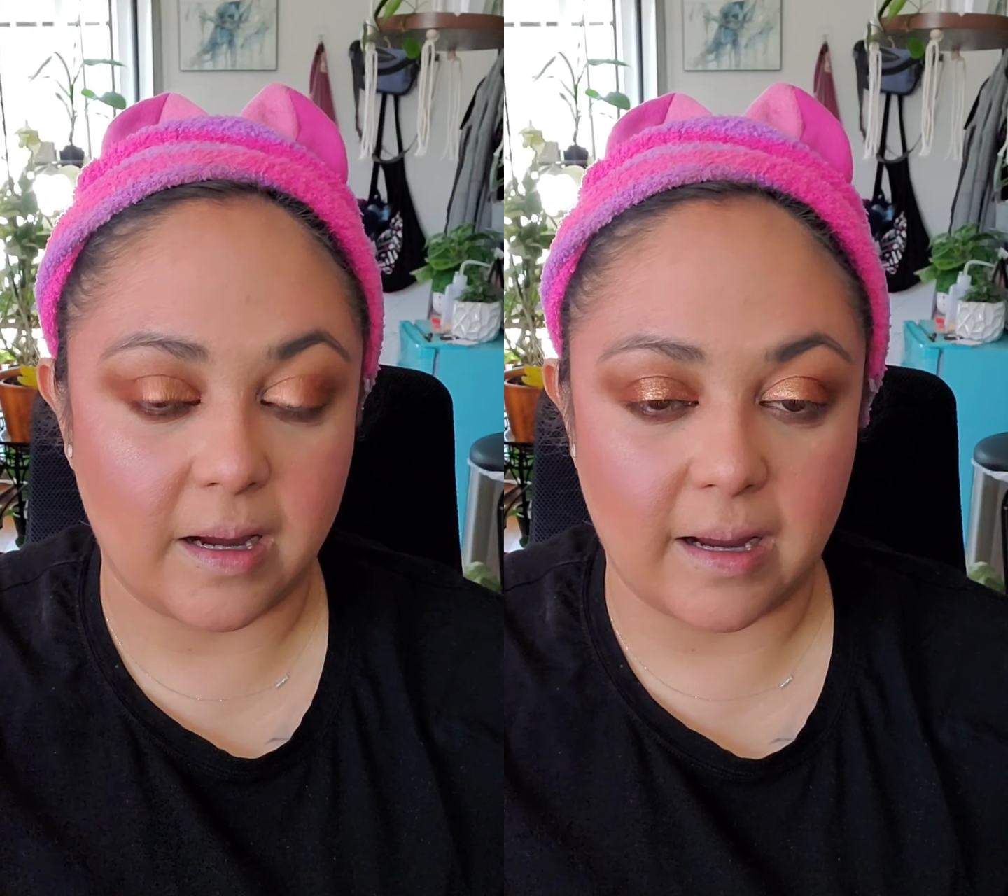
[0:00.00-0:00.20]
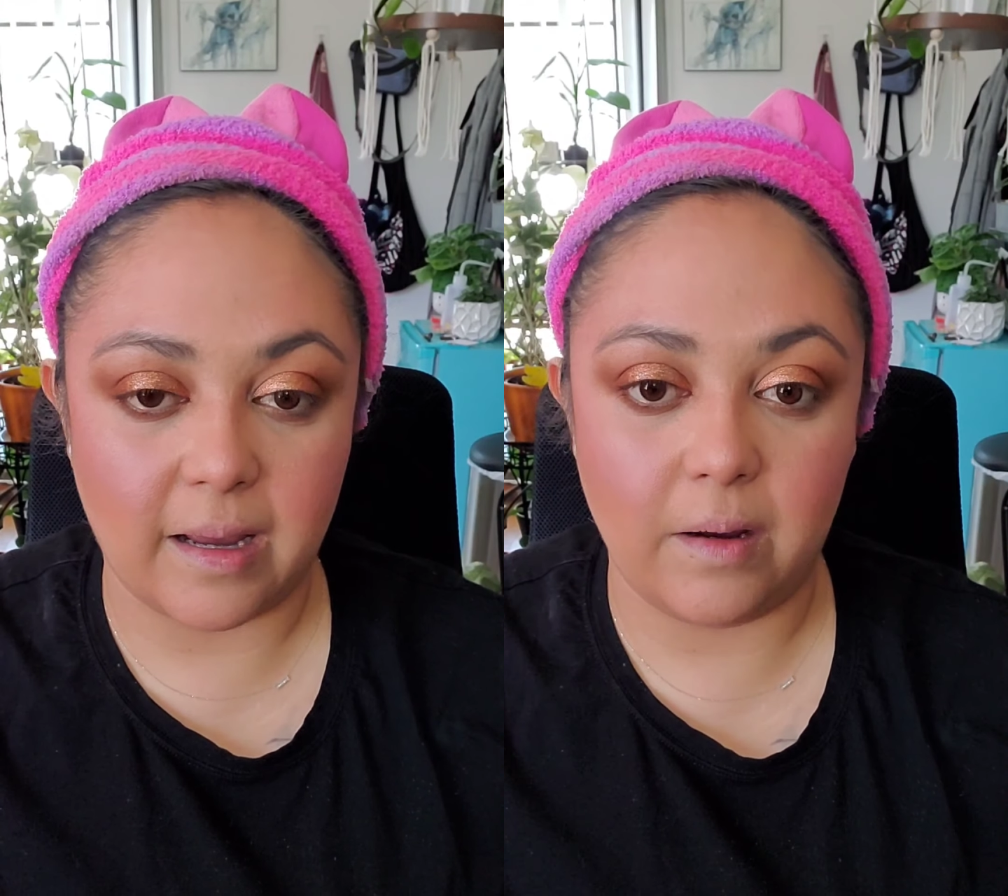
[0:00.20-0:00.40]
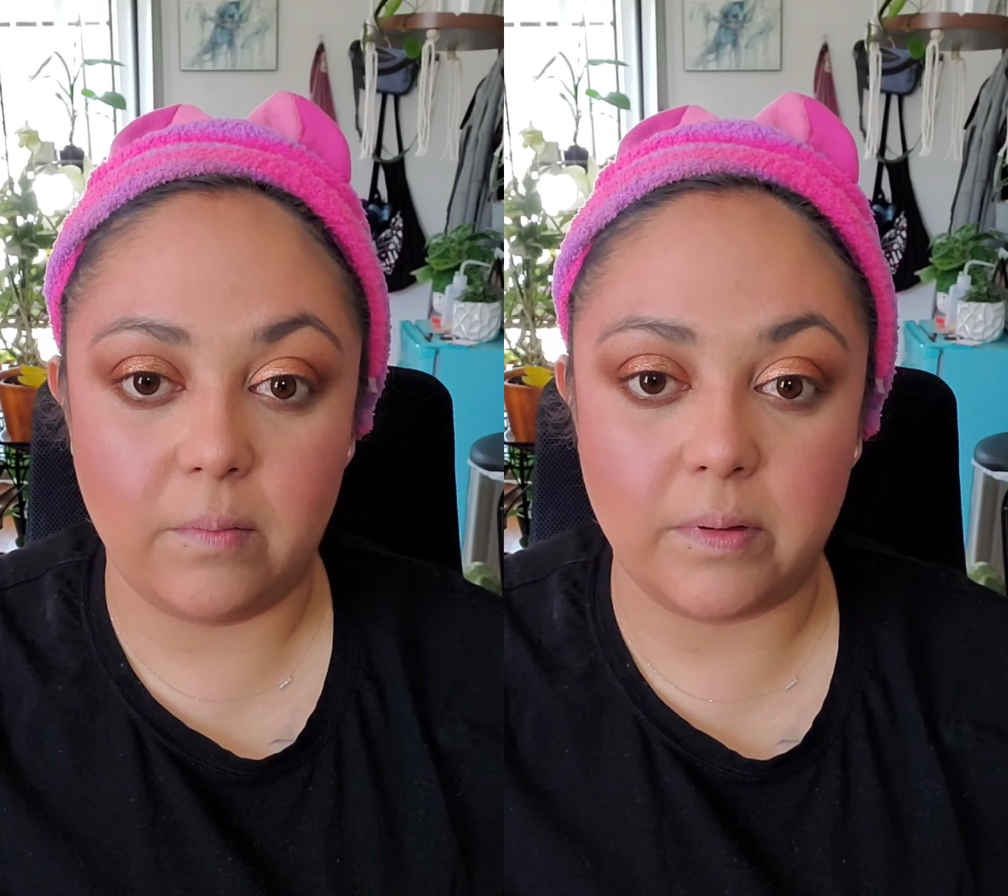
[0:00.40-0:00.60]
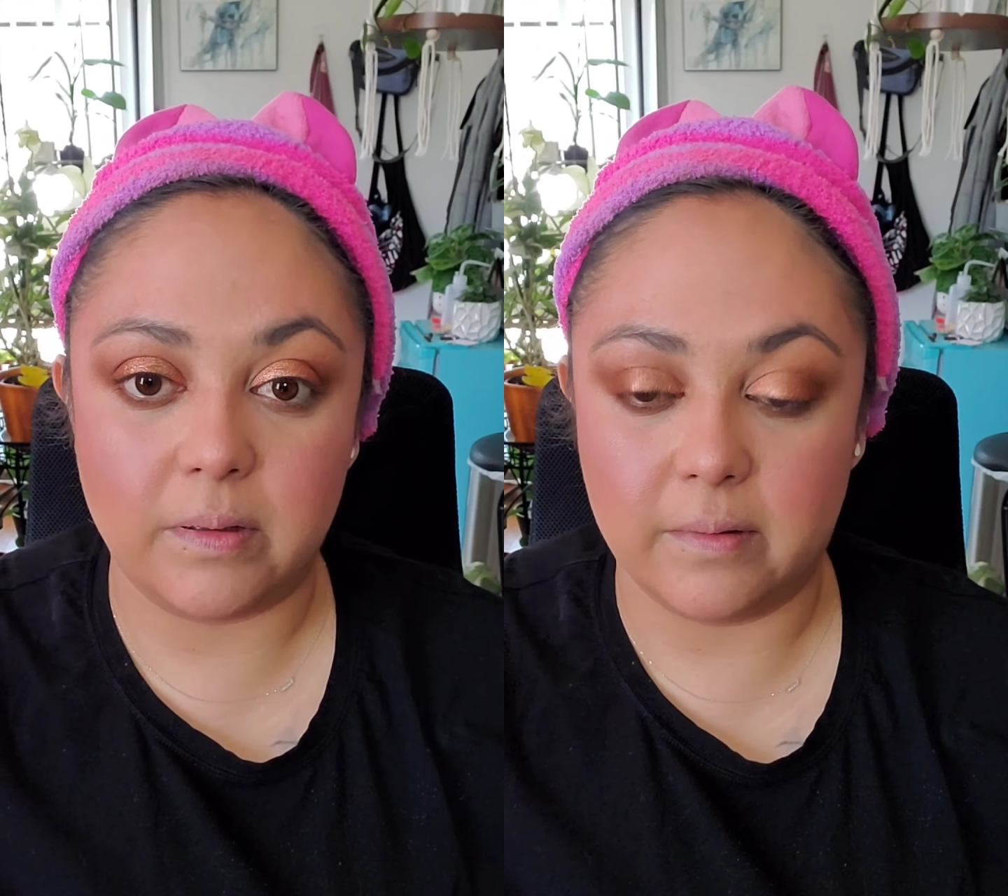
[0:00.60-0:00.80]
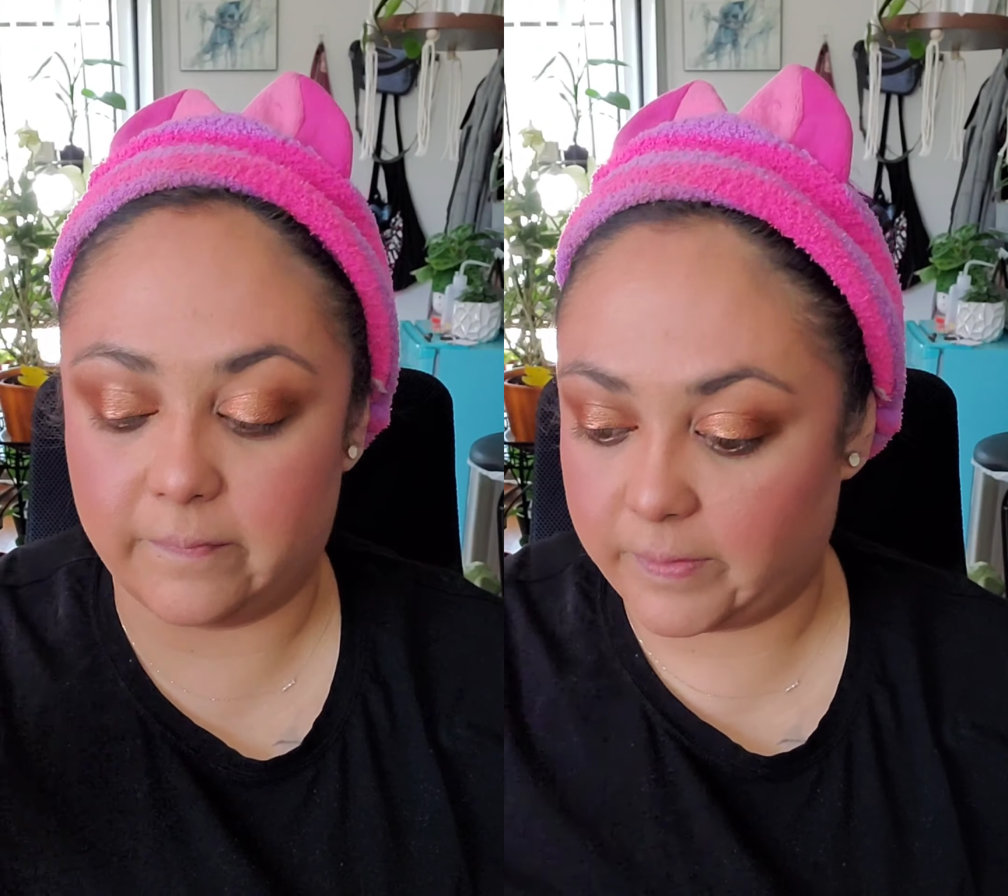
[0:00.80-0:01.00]
I
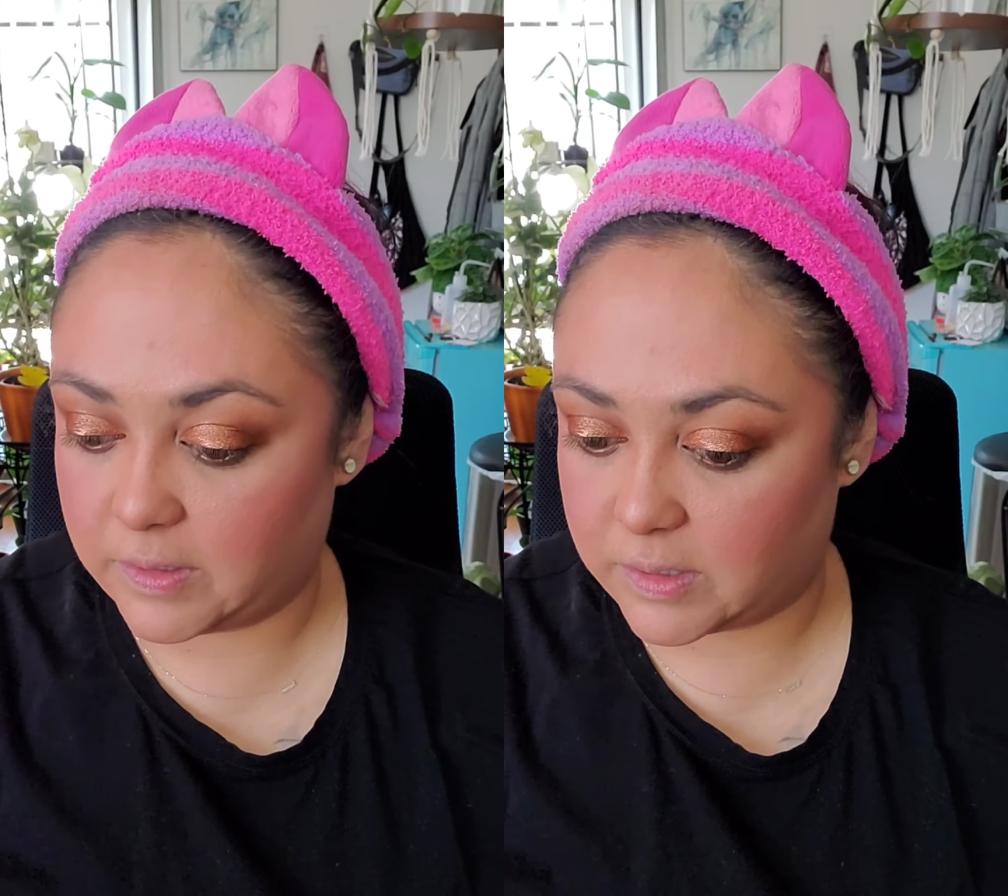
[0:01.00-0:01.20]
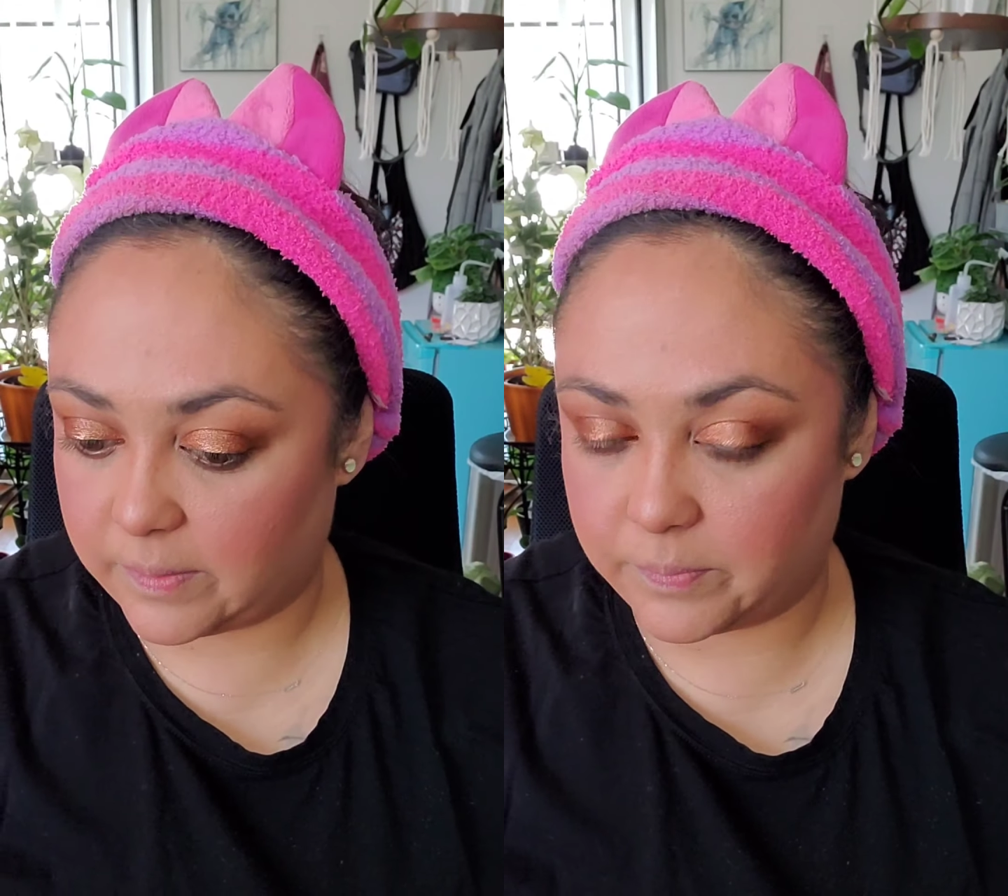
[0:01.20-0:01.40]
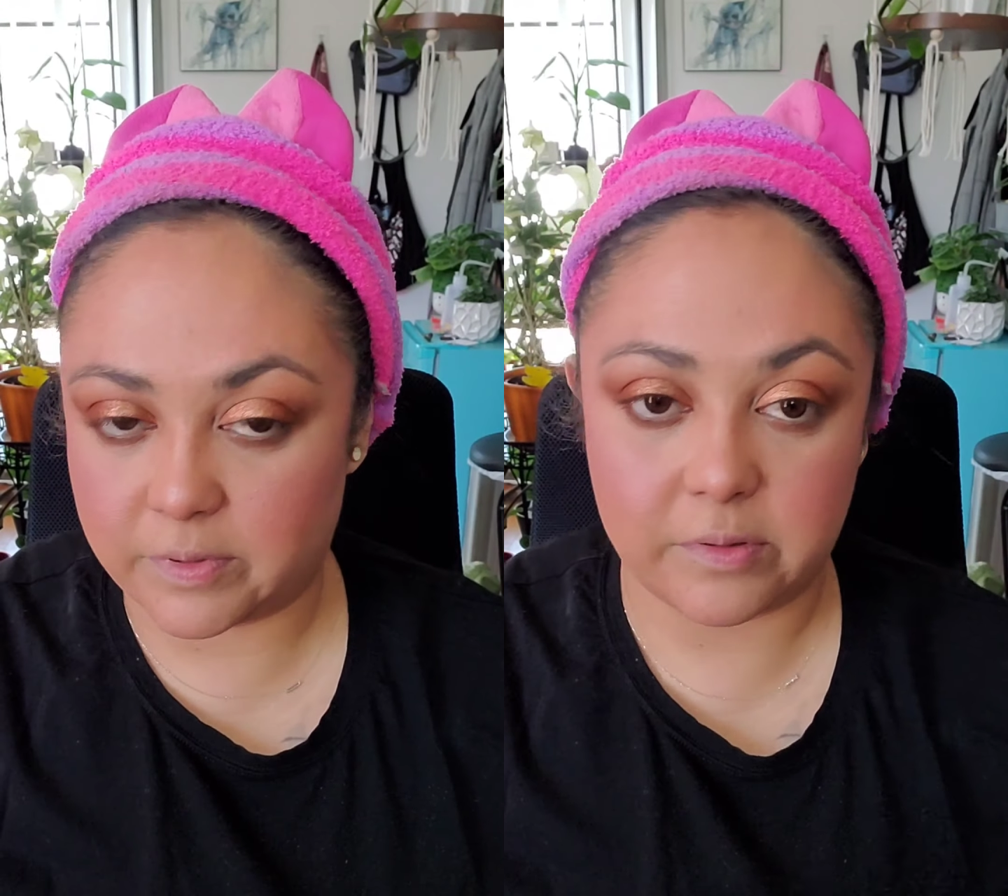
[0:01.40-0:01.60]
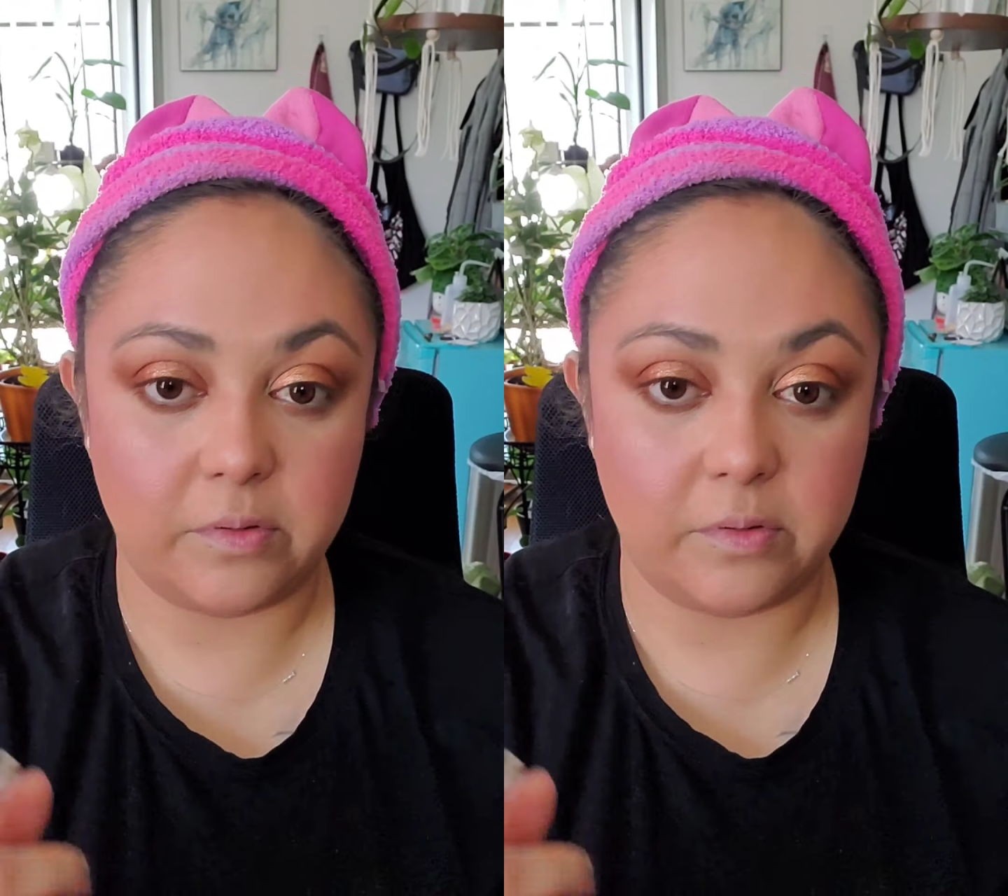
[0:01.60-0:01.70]
will finish up,